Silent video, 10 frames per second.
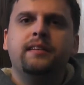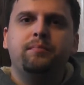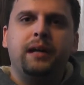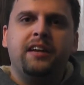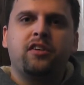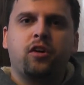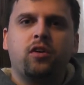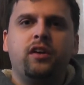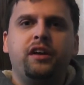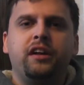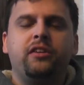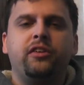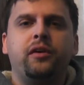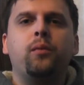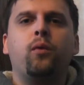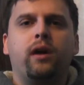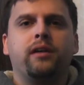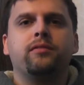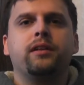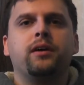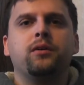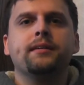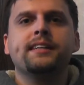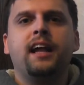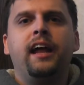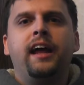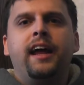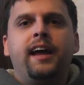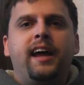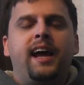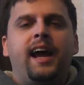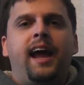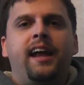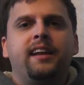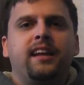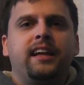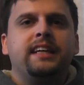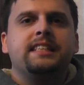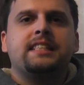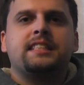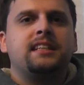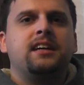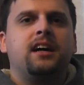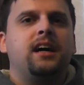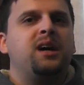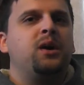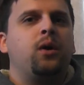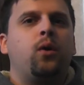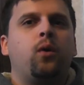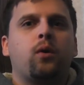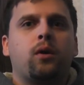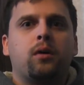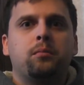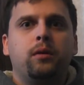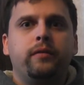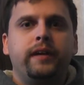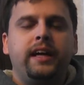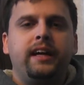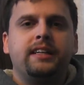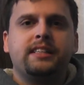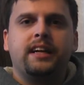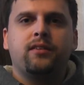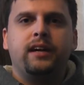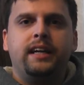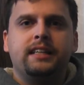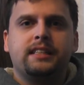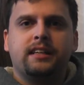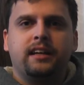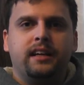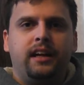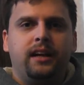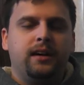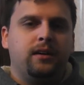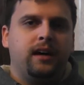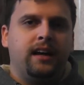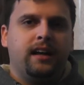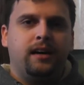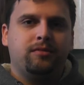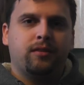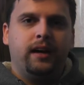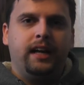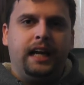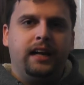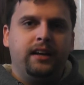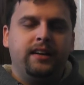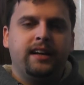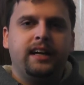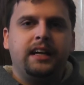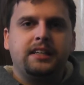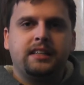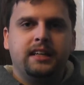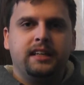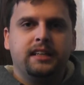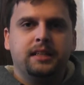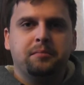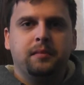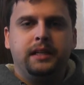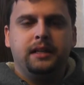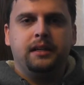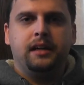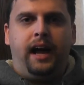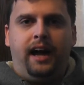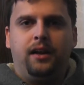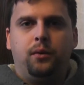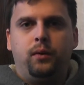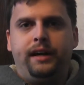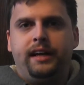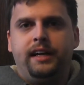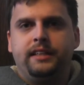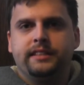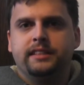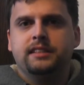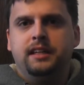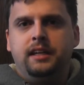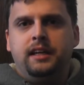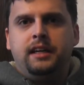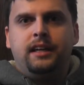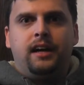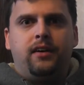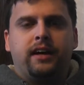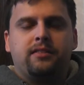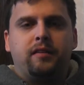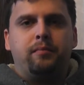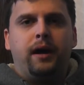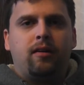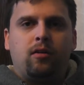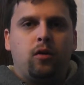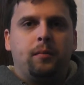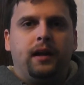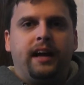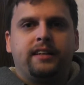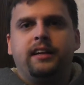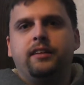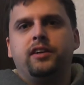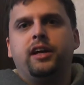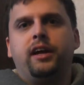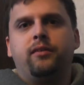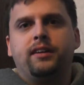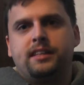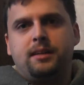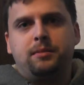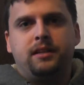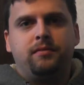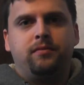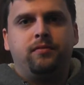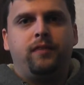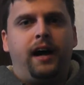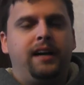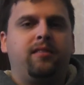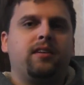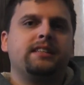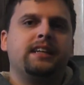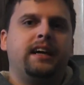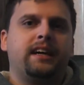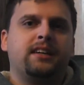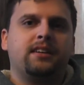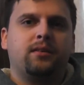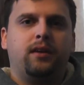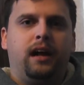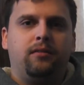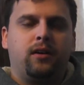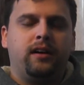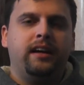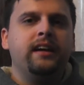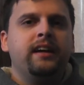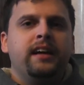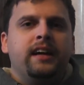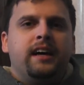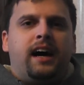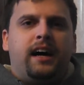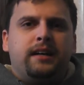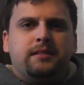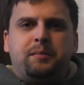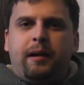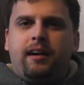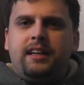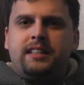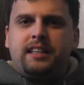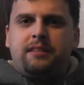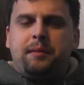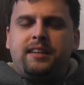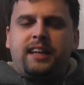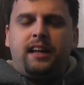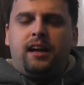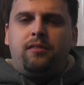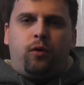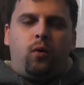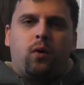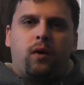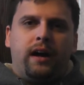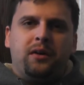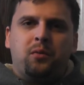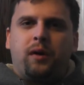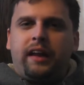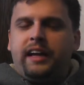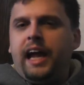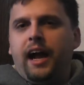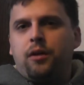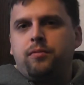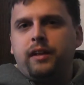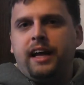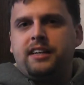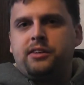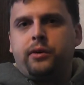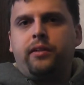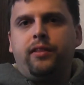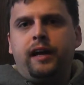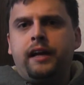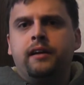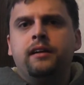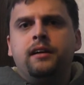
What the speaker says: been turned into one of those endless horror movie series, a la Freddy, Jason, Halloween, and now I guess we have Paranormal Activity, which is up to 5 or 6 or whatever. And to be honest, as much as I love horror, I don't really care for that sort of thing.